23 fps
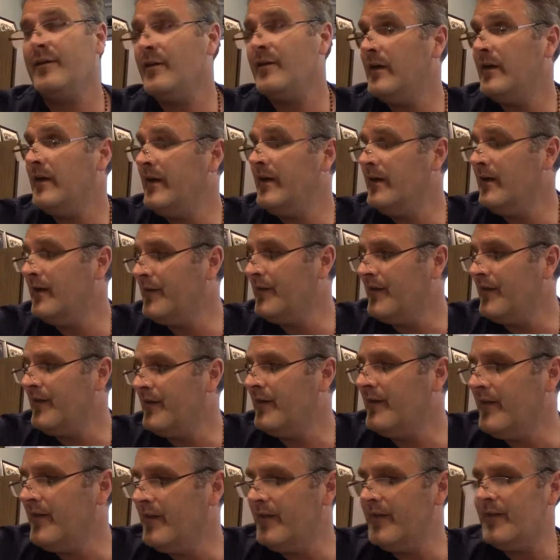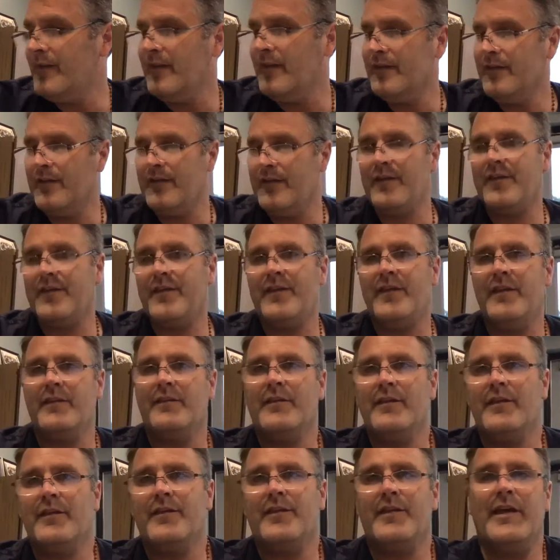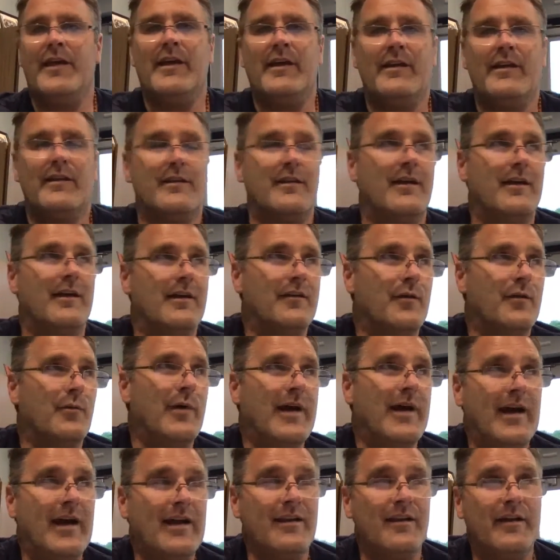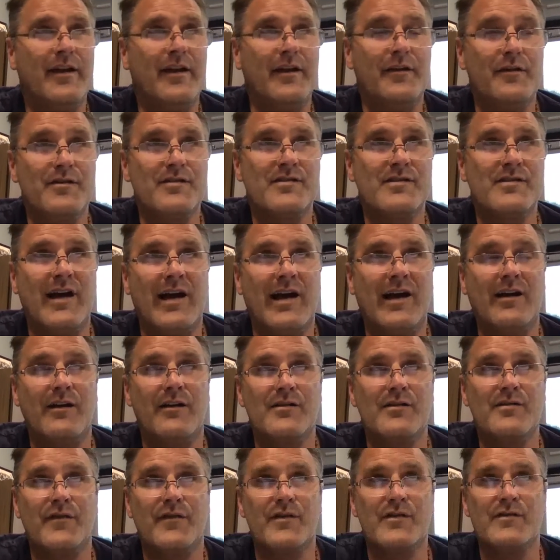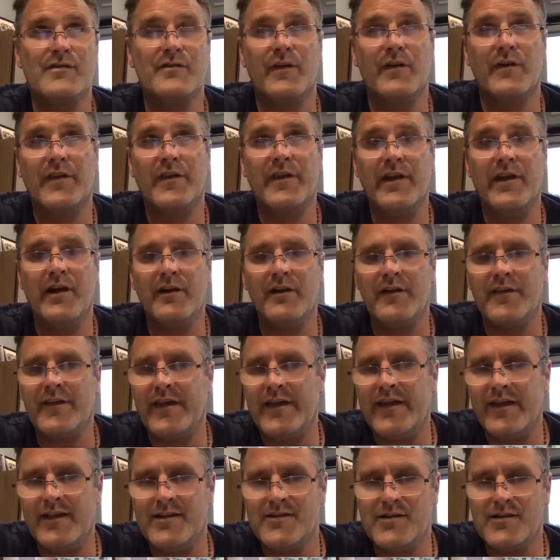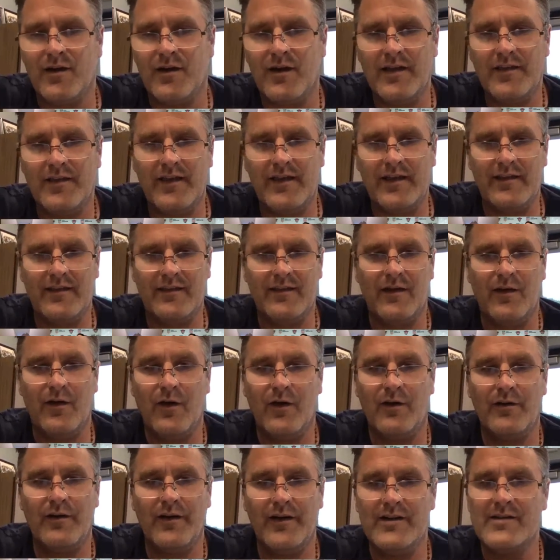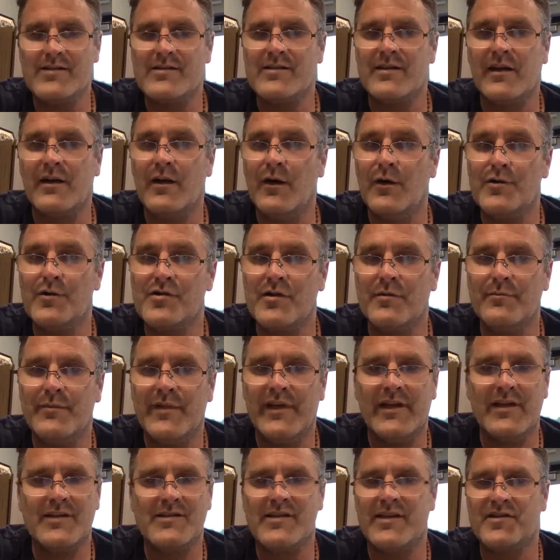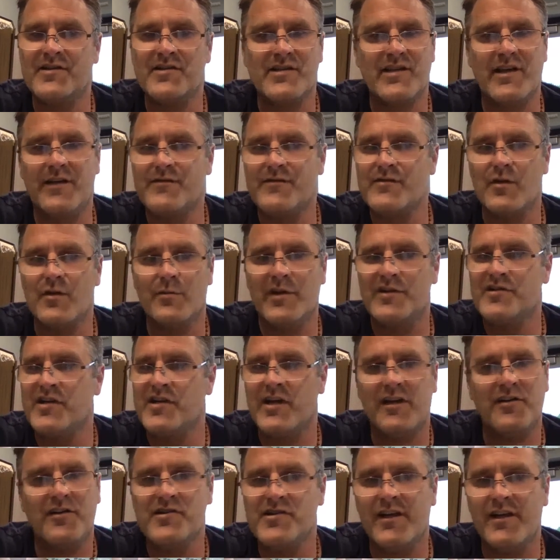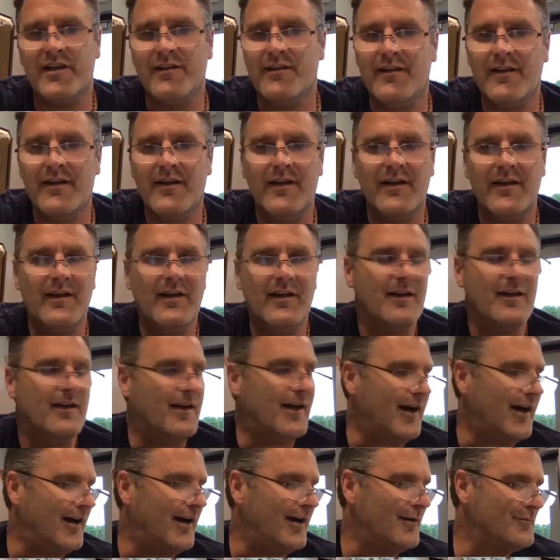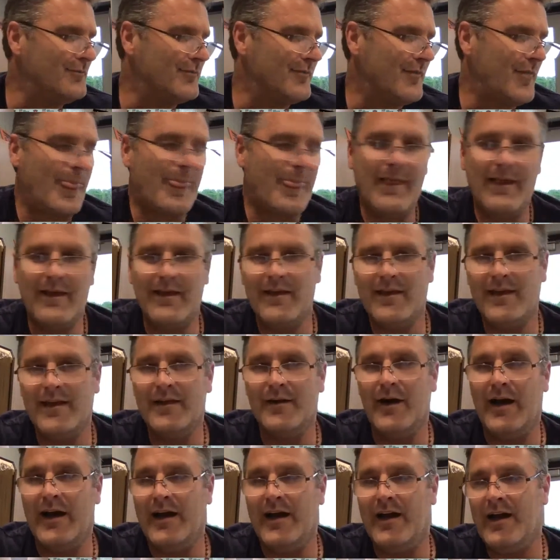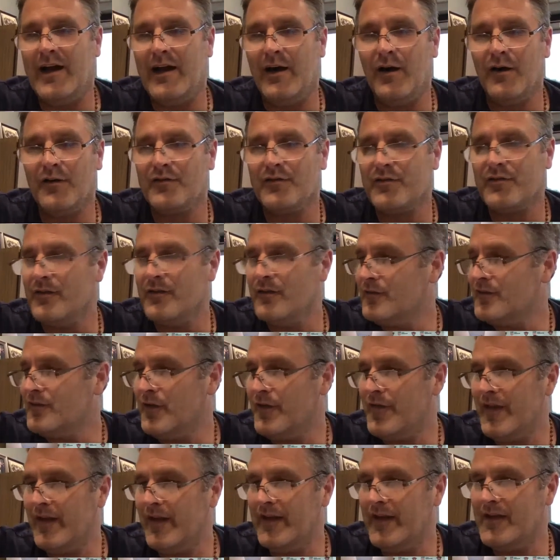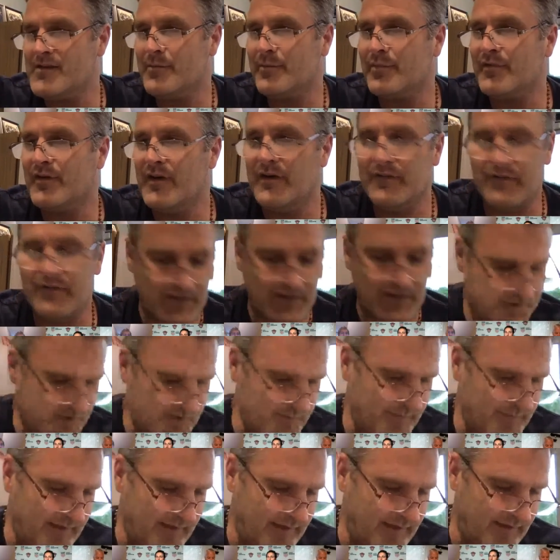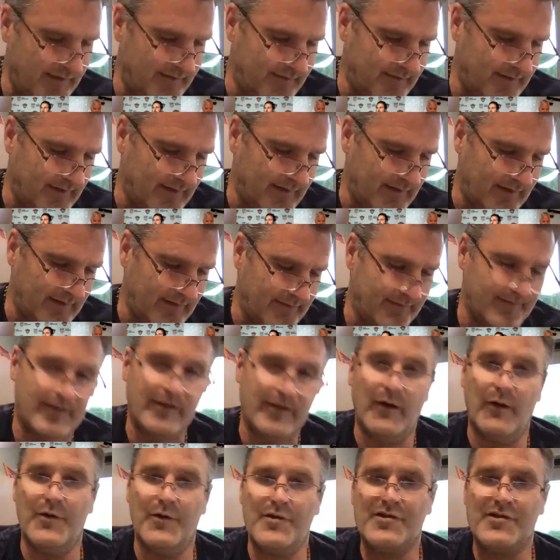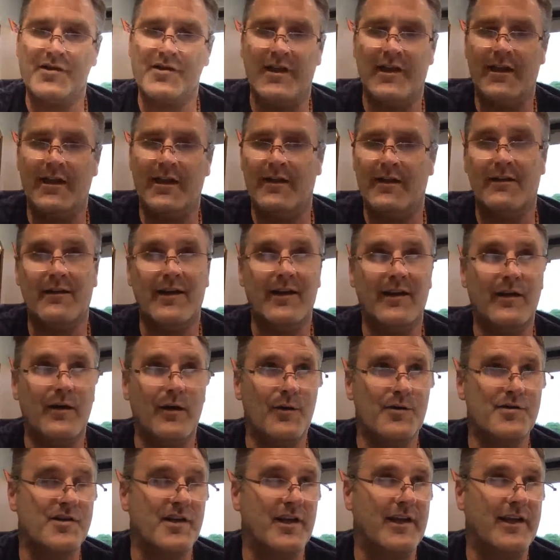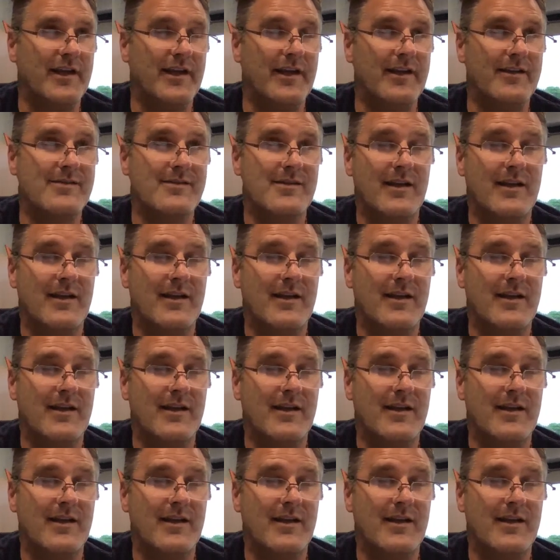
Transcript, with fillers: you know, the, the, the, the thing, the way I look at youth soccer is first of all, the younger the kids are, I think it, the harder it is to coach them because they just have so much energy. Um, you know, I, I also do think it's a privilege to be uh, coaching and, and coaching kids